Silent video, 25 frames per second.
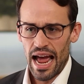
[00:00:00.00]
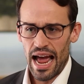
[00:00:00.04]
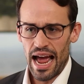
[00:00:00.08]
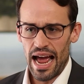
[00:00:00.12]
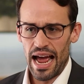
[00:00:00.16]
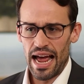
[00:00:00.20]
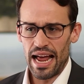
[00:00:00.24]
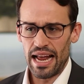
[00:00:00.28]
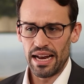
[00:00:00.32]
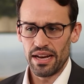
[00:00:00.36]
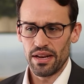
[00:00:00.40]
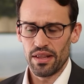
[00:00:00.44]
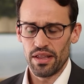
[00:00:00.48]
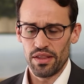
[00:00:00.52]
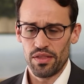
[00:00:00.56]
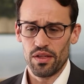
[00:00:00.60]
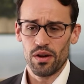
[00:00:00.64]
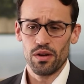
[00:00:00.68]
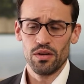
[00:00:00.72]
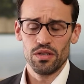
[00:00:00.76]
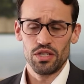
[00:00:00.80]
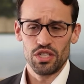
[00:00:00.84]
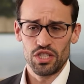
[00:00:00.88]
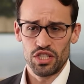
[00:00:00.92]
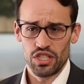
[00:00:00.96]
and that
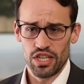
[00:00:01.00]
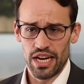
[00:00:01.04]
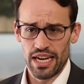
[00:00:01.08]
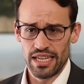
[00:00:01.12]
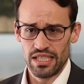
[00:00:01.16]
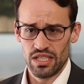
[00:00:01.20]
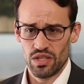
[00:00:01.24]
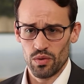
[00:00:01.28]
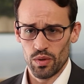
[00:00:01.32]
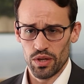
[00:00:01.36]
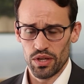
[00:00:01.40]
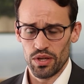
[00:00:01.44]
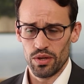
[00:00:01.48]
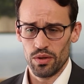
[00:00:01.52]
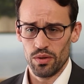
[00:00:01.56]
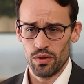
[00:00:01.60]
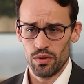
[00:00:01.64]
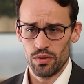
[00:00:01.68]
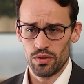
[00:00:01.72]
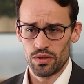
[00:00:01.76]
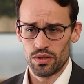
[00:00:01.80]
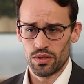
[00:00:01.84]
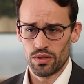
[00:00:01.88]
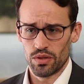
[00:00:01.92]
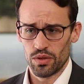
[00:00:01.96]
those sheds were
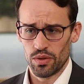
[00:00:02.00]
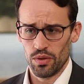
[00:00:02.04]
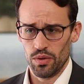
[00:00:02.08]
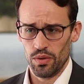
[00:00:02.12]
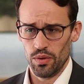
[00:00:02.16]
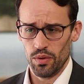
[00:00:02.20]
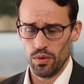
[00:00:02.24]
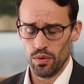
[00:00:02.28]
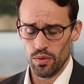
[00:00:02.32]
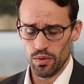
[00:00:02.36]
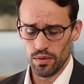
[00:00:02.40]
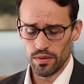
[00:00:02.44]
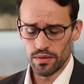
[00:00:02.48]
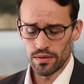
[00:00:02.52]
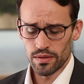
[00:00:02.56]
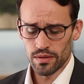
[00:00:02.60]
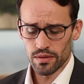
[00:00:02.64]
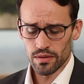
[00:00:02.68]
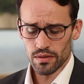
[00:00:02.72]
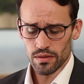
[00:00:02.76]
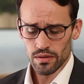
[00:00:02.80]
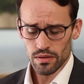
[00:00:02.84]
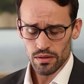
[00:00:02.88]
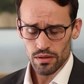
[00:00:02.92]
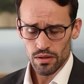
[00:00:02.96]
used to
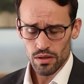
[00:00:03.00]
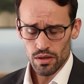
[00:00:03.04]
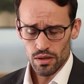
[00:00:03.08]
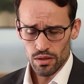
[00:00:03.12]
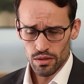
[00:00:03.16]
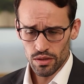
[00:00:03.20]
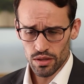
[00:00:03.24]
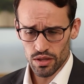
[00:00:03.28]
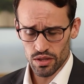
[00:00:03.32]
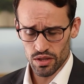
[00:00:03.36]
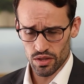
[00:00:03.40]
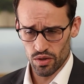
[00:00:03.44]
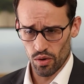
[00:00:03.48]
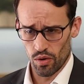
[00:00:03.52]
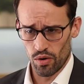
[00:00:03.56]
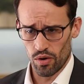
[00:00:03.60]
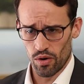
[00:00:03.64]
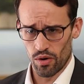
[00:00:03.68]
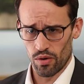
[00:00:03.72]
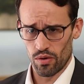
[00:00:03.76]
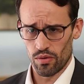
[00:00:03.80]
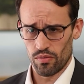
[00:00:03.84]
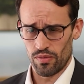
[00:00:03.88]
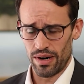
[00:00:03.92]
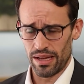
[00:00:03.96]

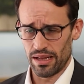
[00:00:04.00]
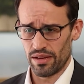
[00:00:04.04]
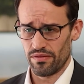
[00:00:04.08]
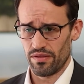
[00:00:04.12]
store